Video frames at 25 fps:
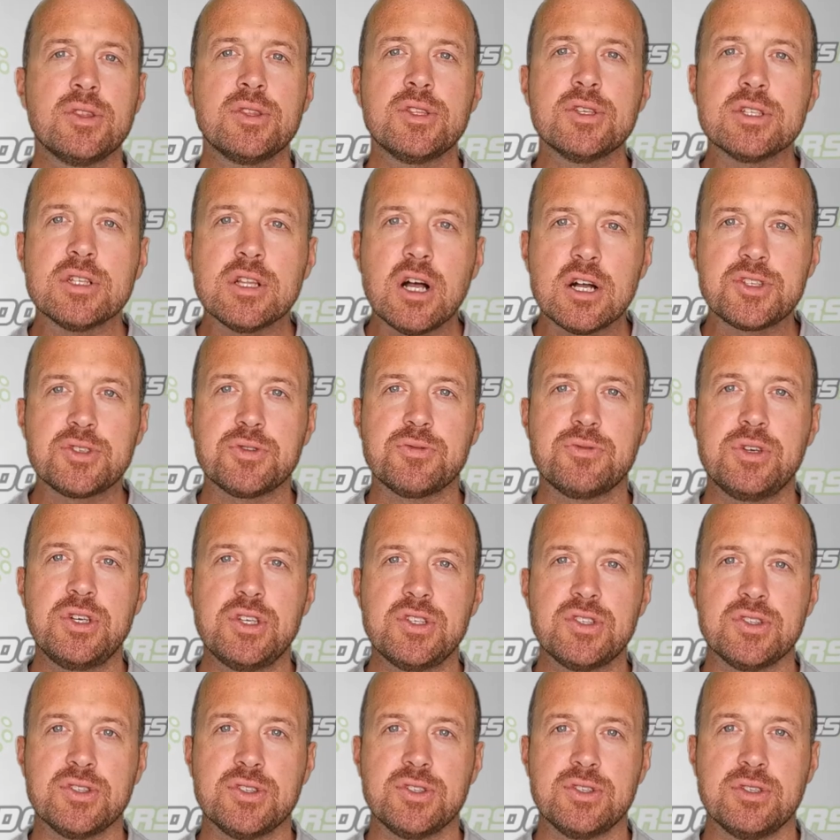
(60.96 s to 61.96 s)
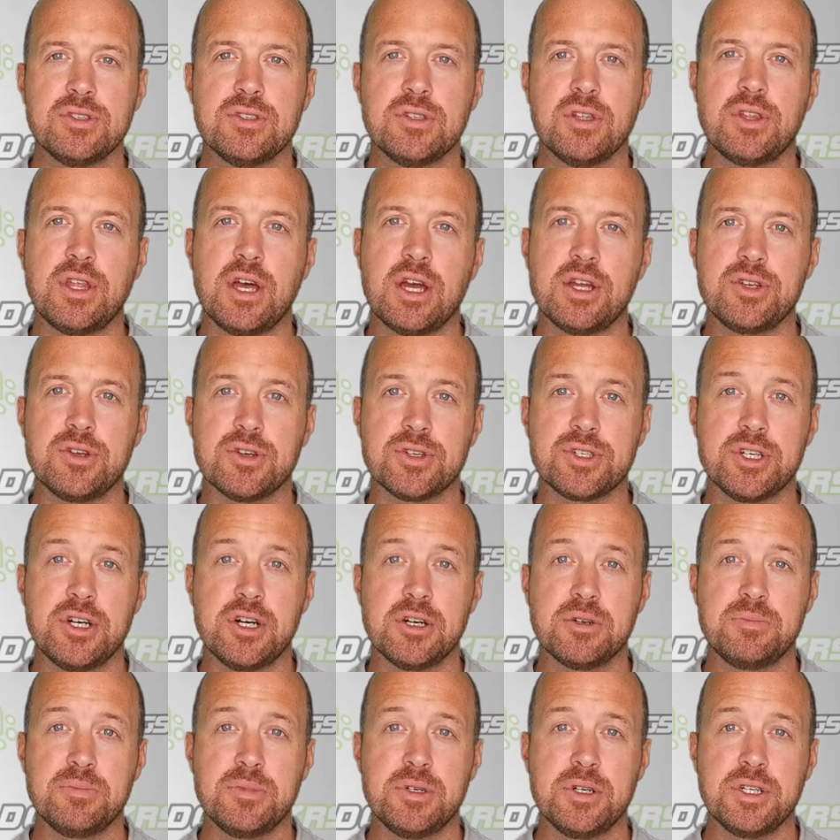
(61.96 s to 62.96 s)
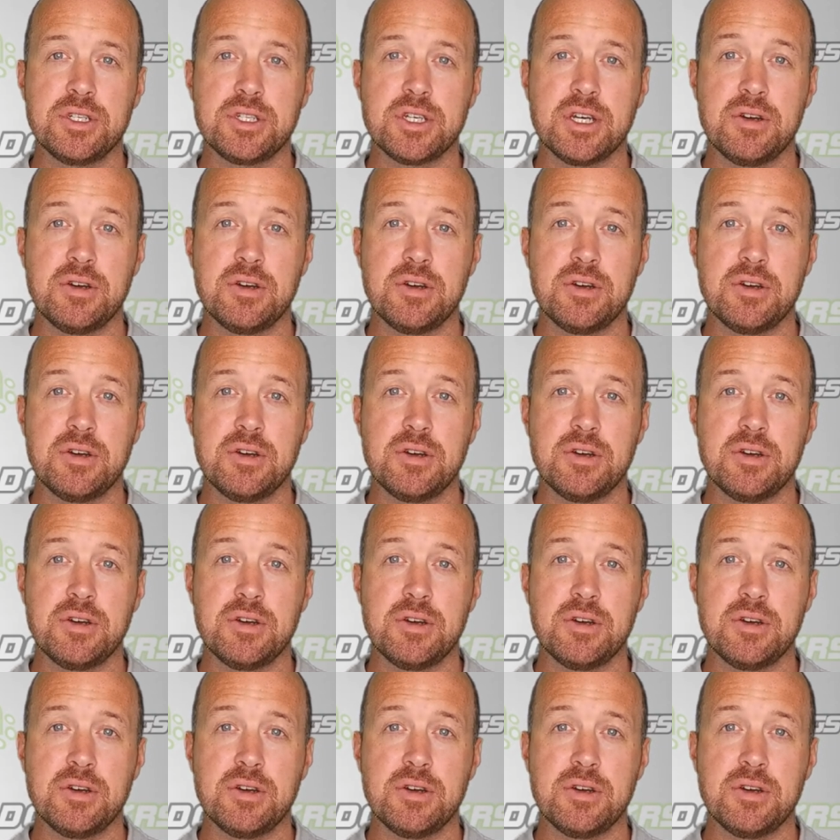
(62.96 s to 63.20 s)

There's lots of reasons that your dog might